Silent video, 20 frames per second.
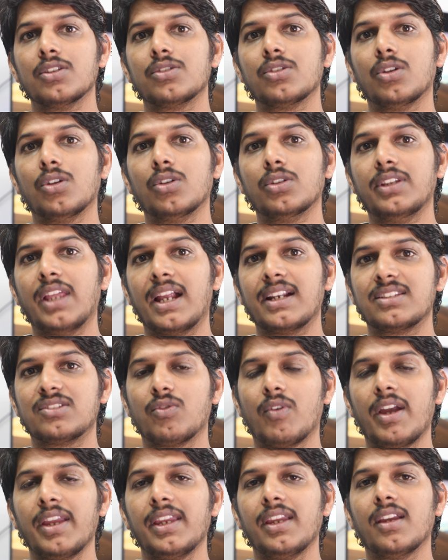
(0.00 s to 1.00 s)
So
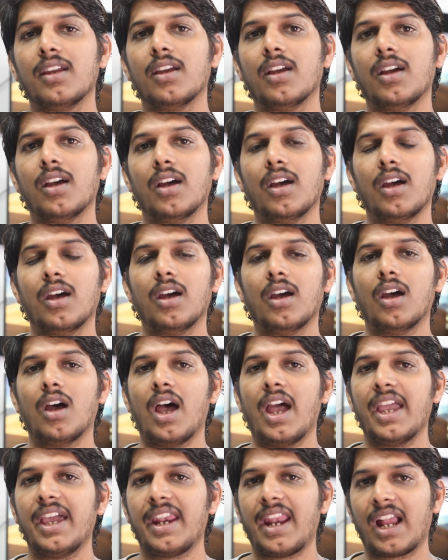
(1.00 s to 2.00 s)
that's why
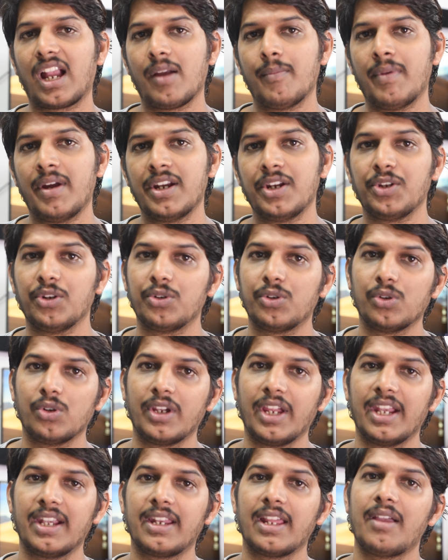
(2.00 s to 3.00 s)
I recommend you
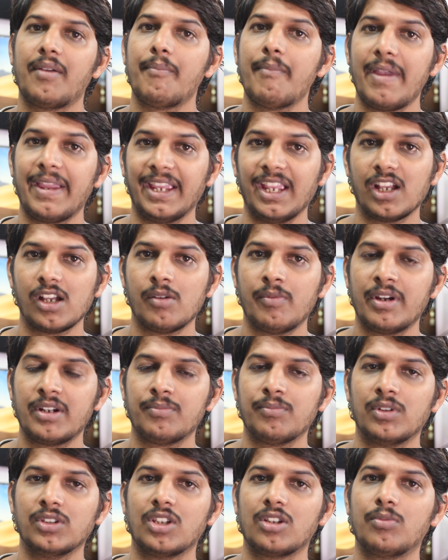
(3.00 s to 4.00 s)
to get
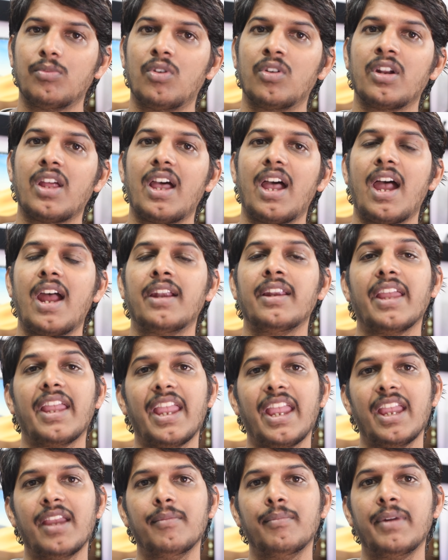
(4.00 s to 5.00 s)
gigabyte motherboard and
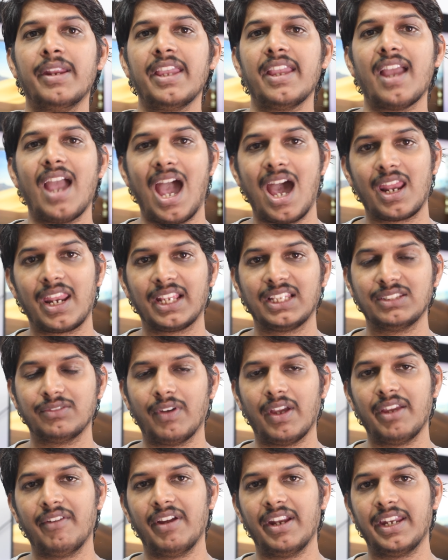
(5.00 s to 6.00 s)
AMD RX
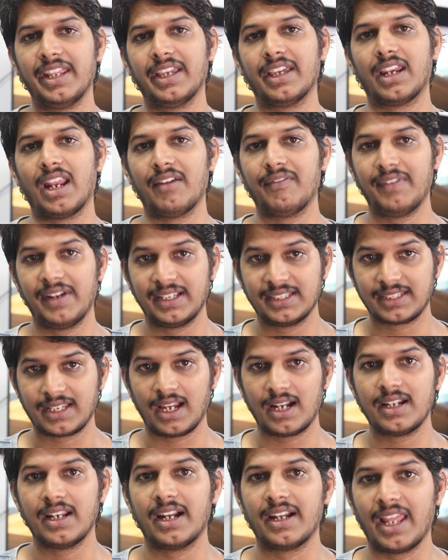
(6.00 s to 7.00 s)
580 graphics
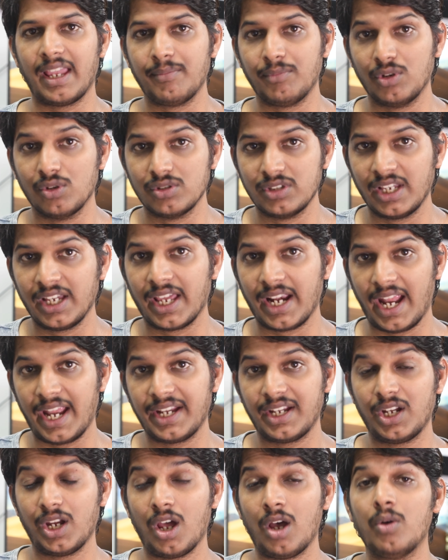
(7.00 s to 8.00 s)
card that I'm using
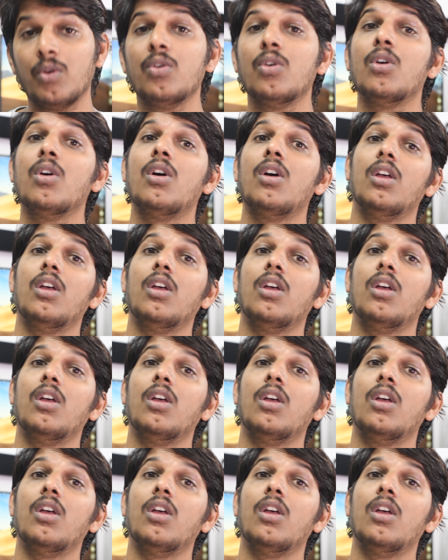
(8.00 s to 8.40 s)
right now.